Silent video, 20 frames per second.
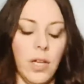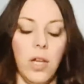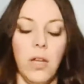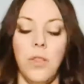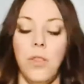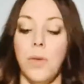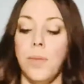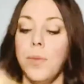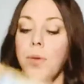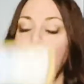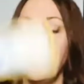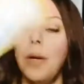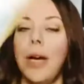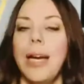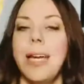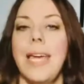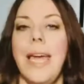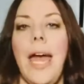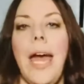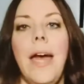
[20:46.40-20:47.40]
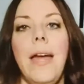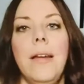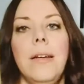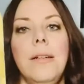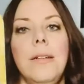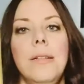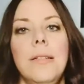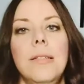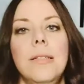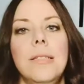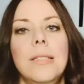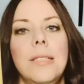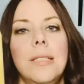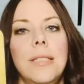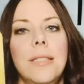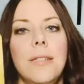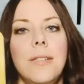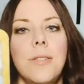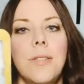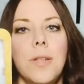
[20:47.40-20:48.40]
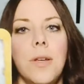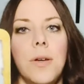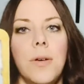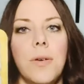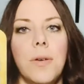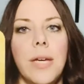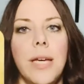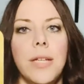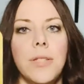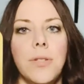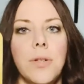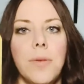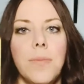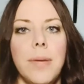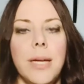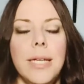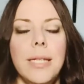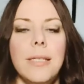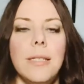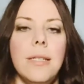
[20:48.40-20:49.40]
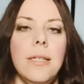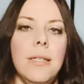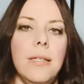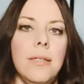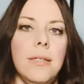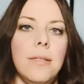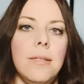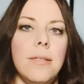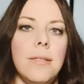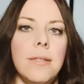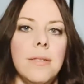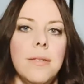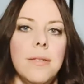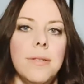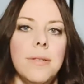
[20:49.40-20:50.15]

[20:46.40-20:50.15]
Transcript: The moon again. So Cancer and Pisces.